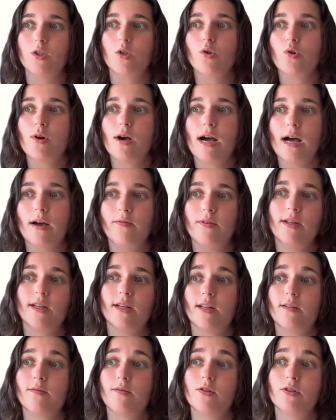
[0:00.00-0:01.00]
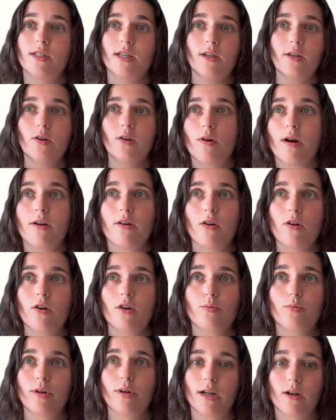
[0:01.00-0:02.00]
Do you have it?" And if you say, "No, I
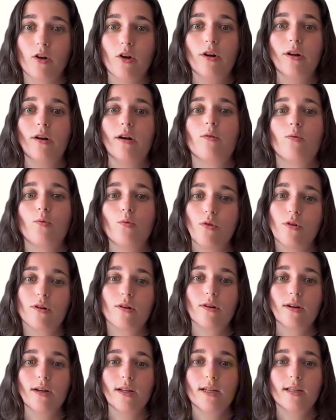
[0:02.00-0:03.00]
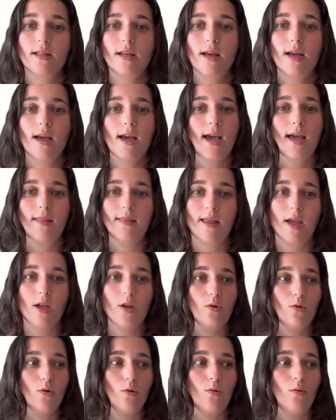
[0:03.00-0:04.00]
don't, but I'm gonna work on it," and
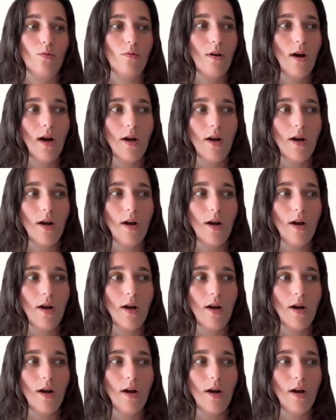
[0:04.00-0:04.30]
then you,